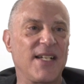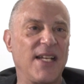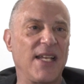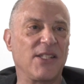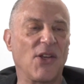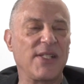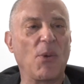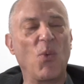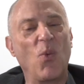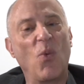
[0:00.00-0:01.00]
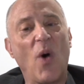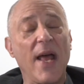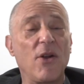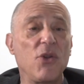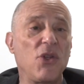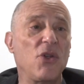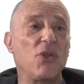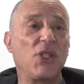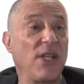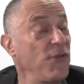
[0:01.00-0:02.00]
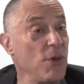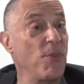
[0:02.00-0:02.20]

And so I said, why don't you see if you